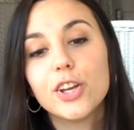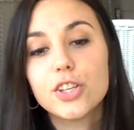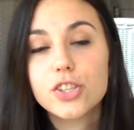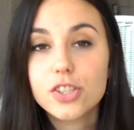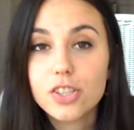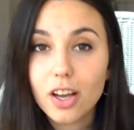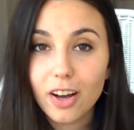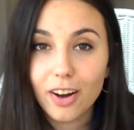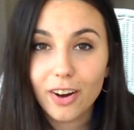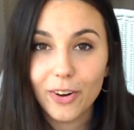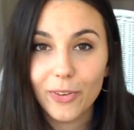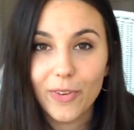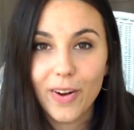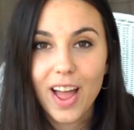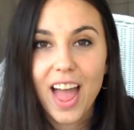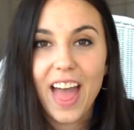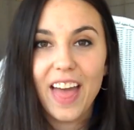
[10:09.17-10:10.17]

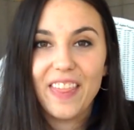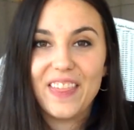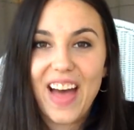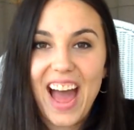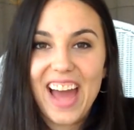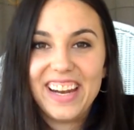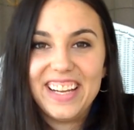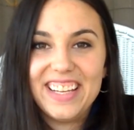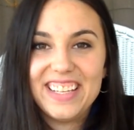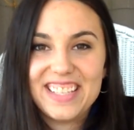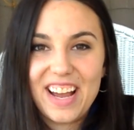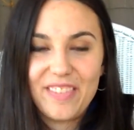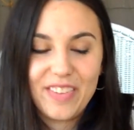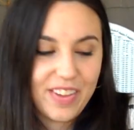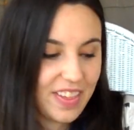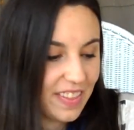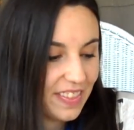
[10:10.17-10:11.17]
So that is
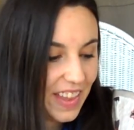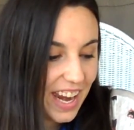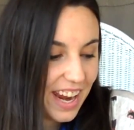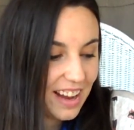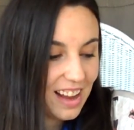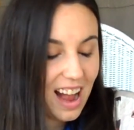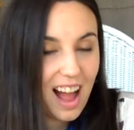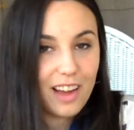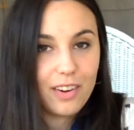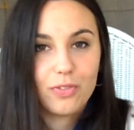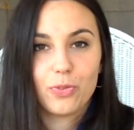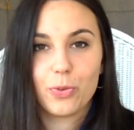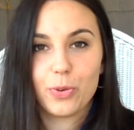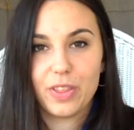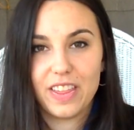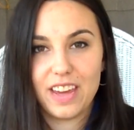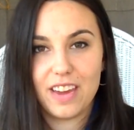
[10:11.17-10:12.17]
everything that I got
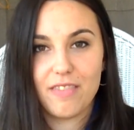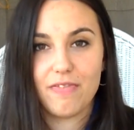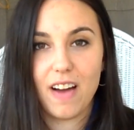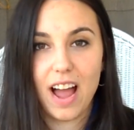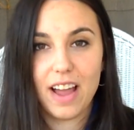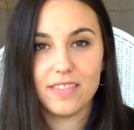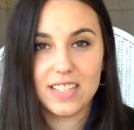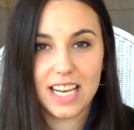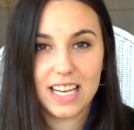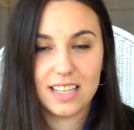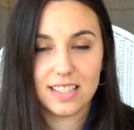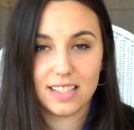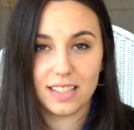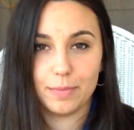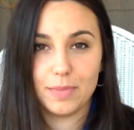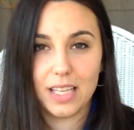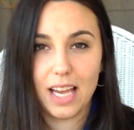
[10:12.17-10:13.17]
for the five day
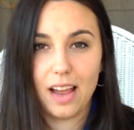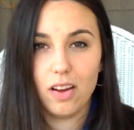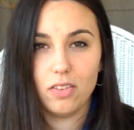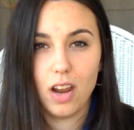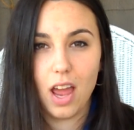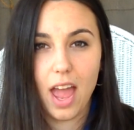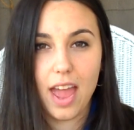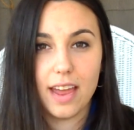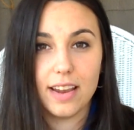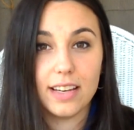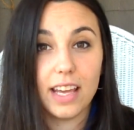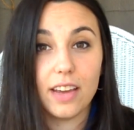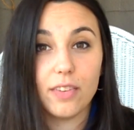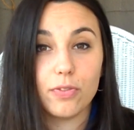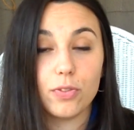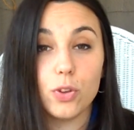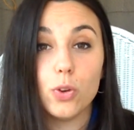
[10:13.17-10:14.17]
slim down. And
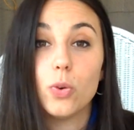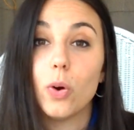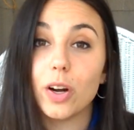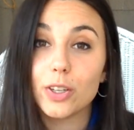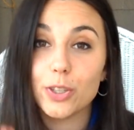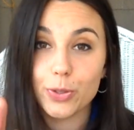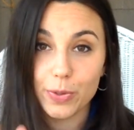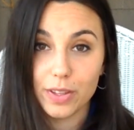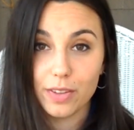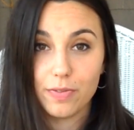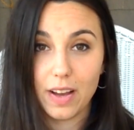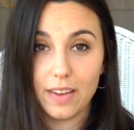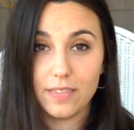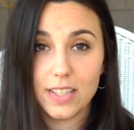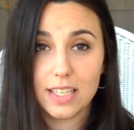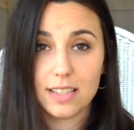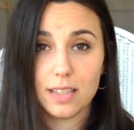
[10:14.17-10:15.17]
if you are doing the
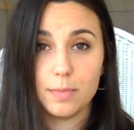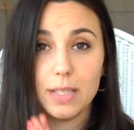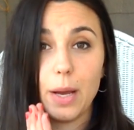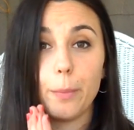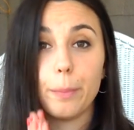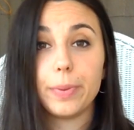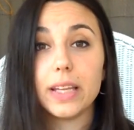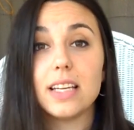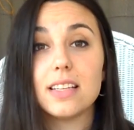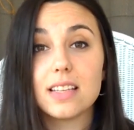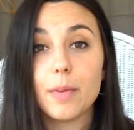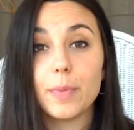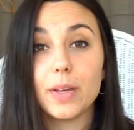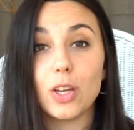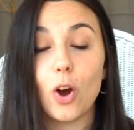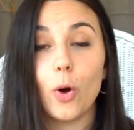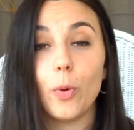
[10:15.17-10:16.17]
five day slim down, please
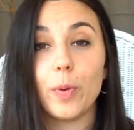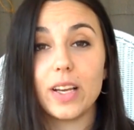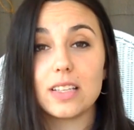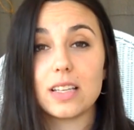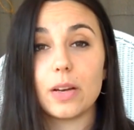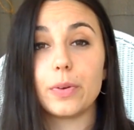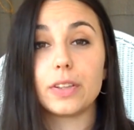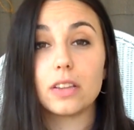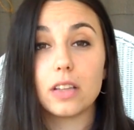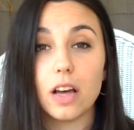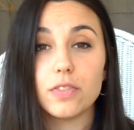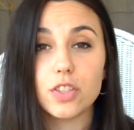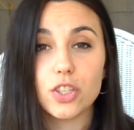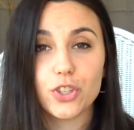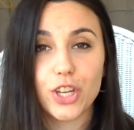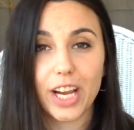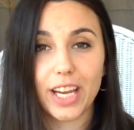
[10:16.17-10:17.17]
let me know because I would love
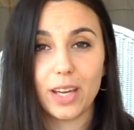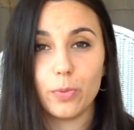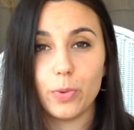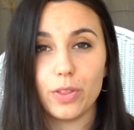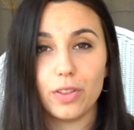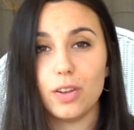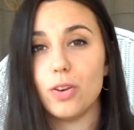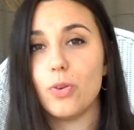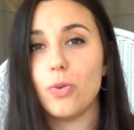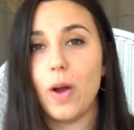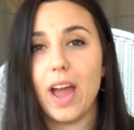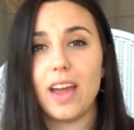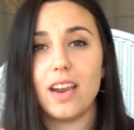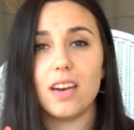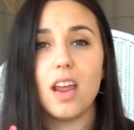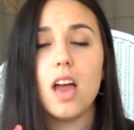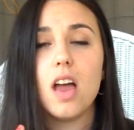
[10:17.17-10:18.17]
to check in with you
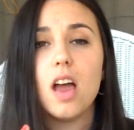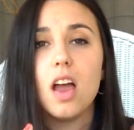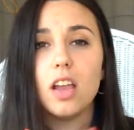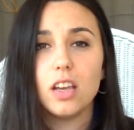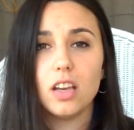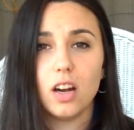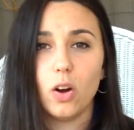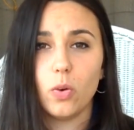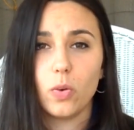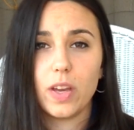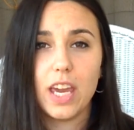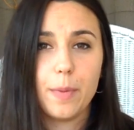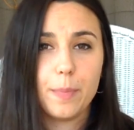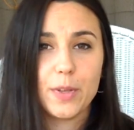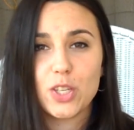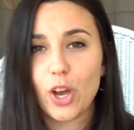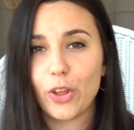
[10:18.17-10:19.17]
and, you know,
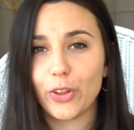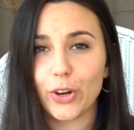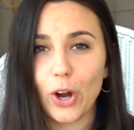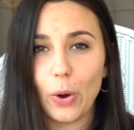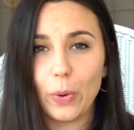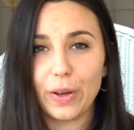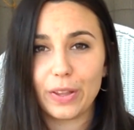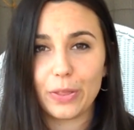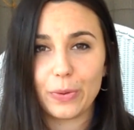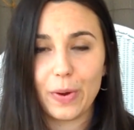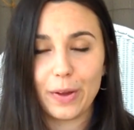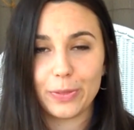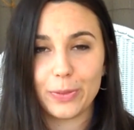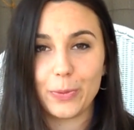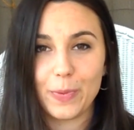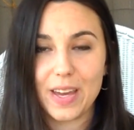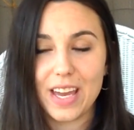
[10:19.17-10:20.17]
keep each other going
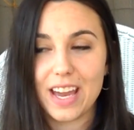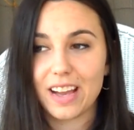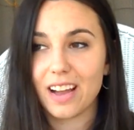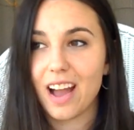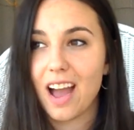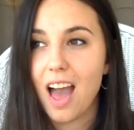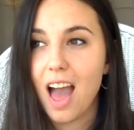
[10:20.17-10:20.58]
throughout the week.